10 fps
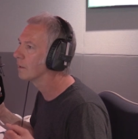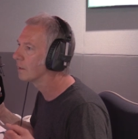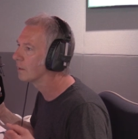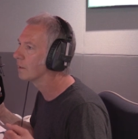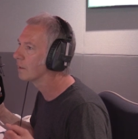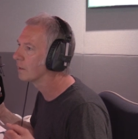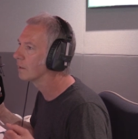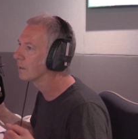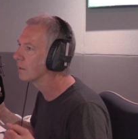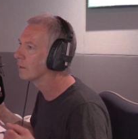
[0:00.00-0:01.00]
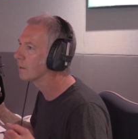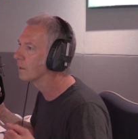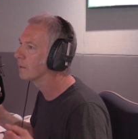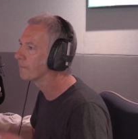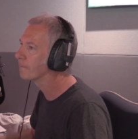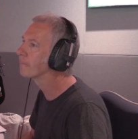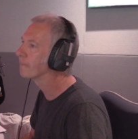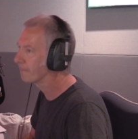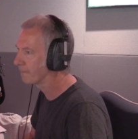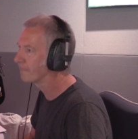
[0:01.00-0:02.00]
people into trance states.
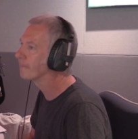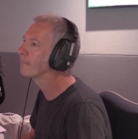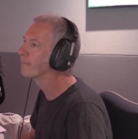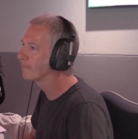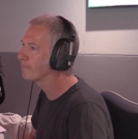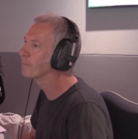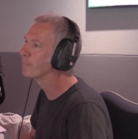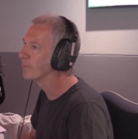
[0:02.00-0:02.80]
Is the intention?